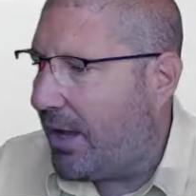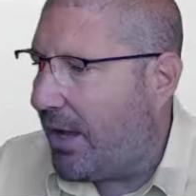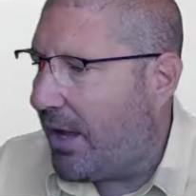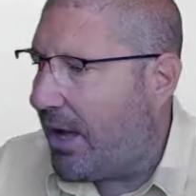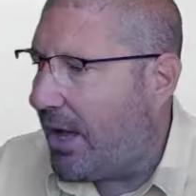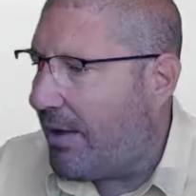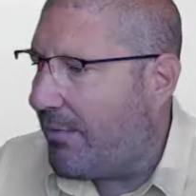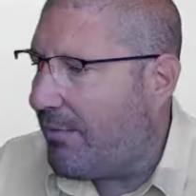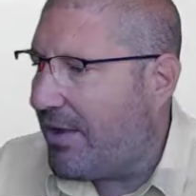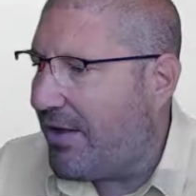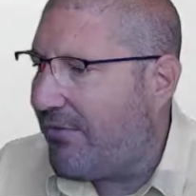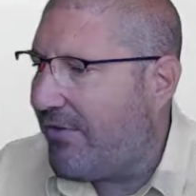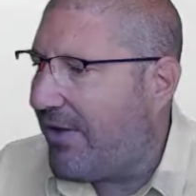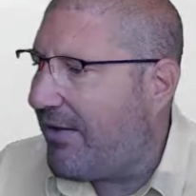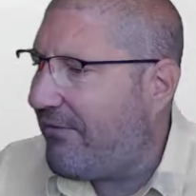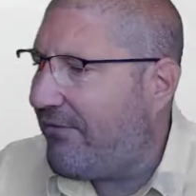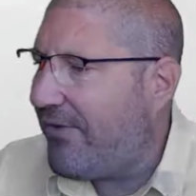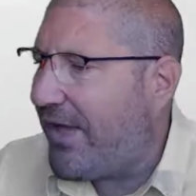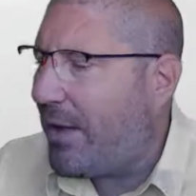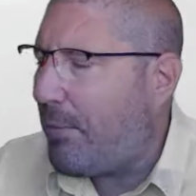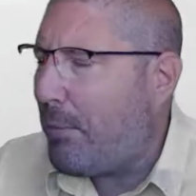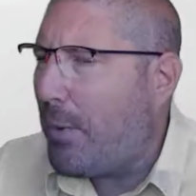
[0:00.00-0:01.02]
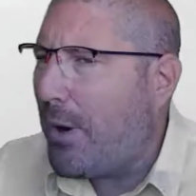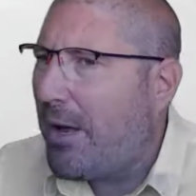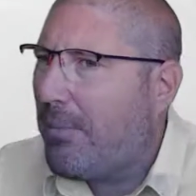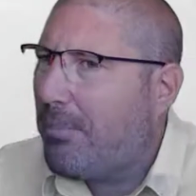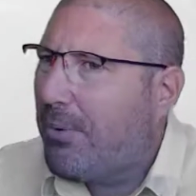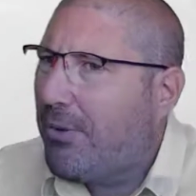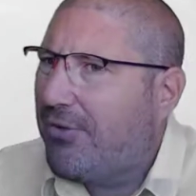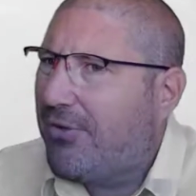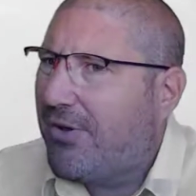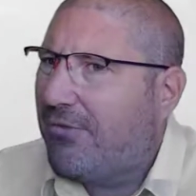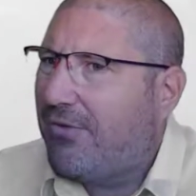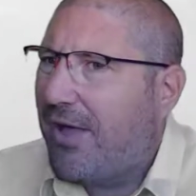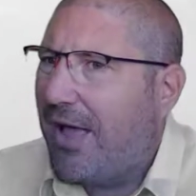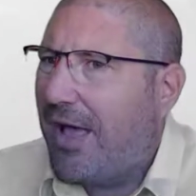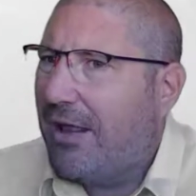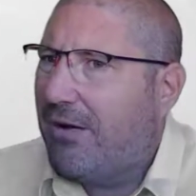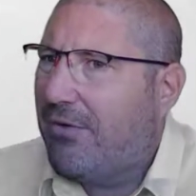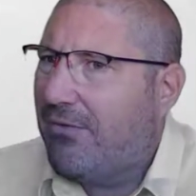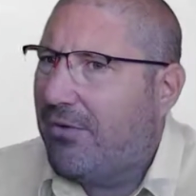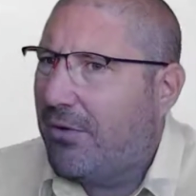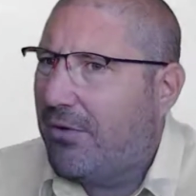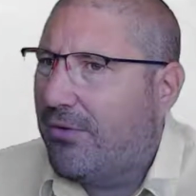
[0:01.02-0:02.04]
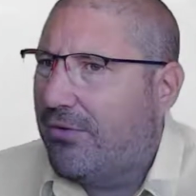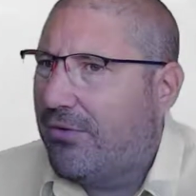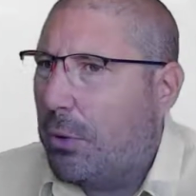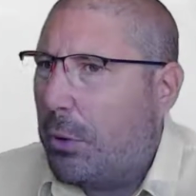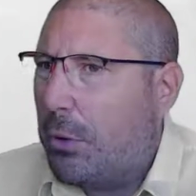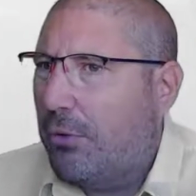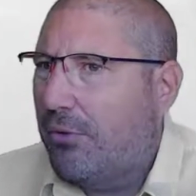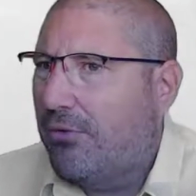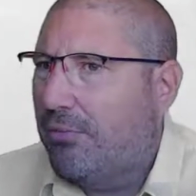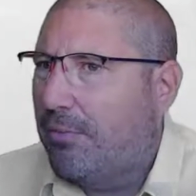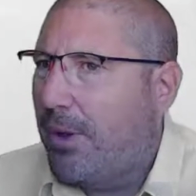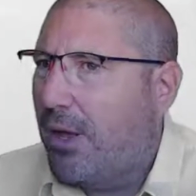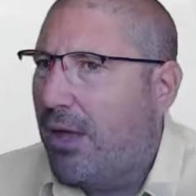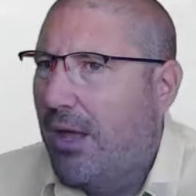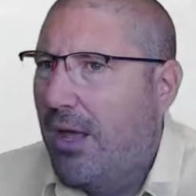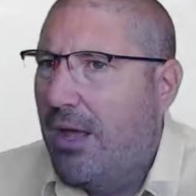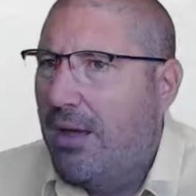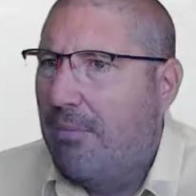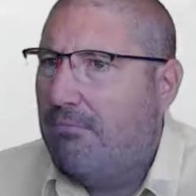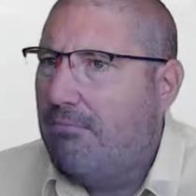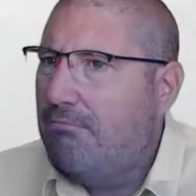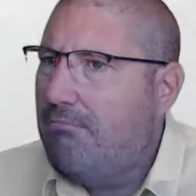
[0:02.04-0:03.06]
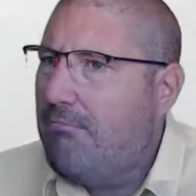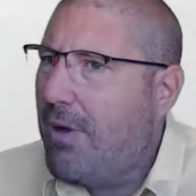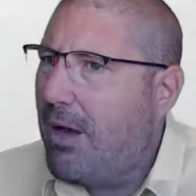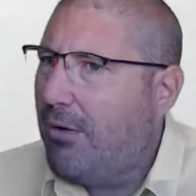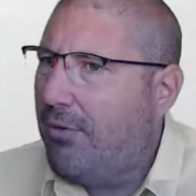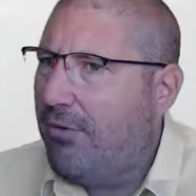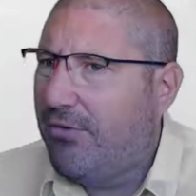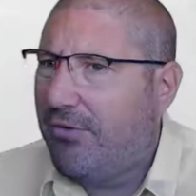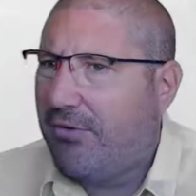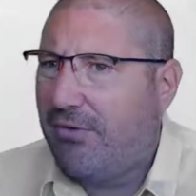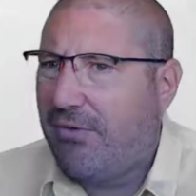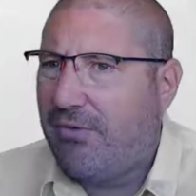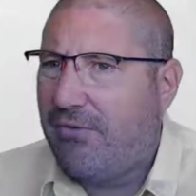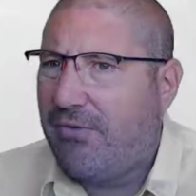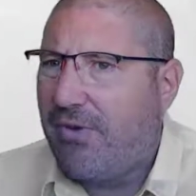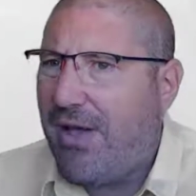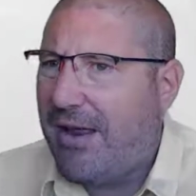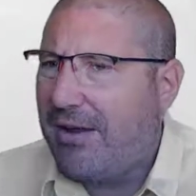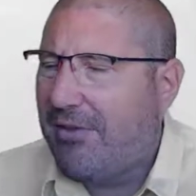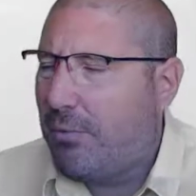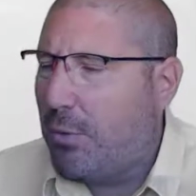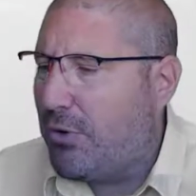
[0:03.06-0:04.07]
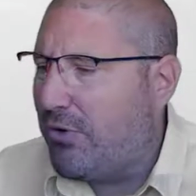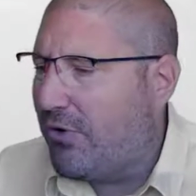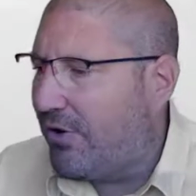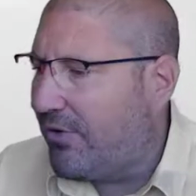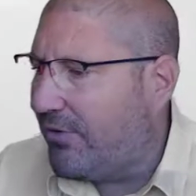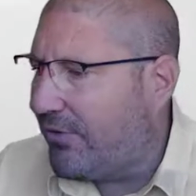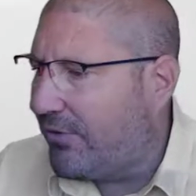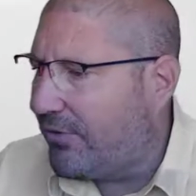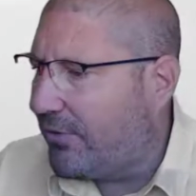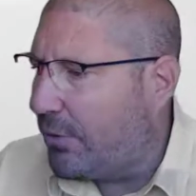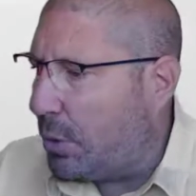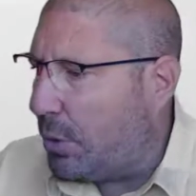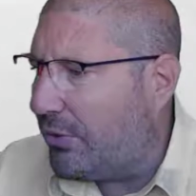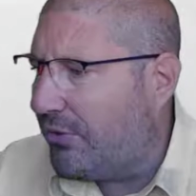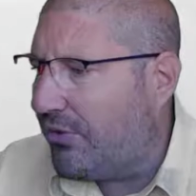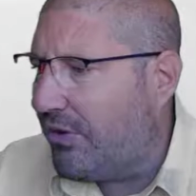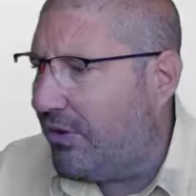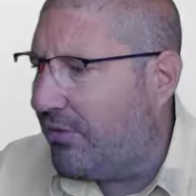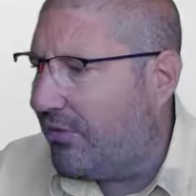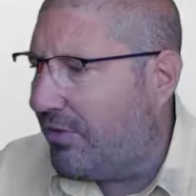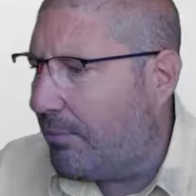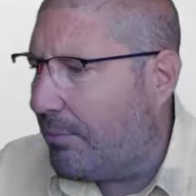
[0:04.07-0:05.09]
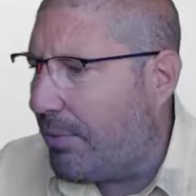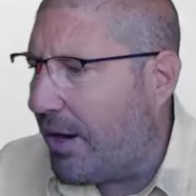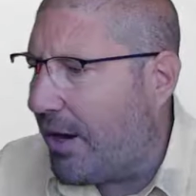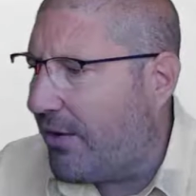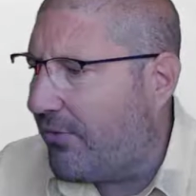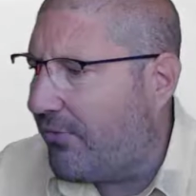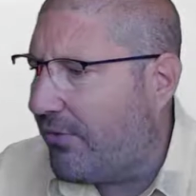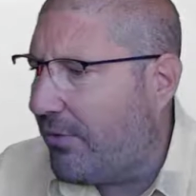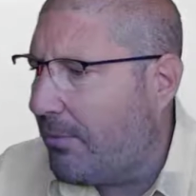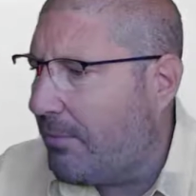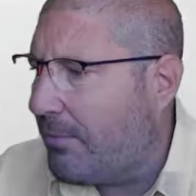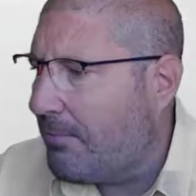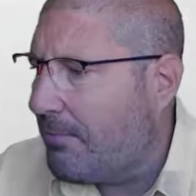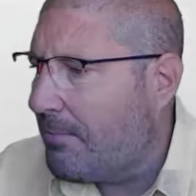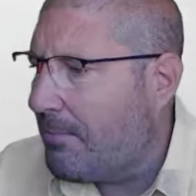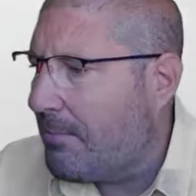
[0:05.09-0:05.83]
Now that might put off a handful of schools, but the vast majority of schools are using Python.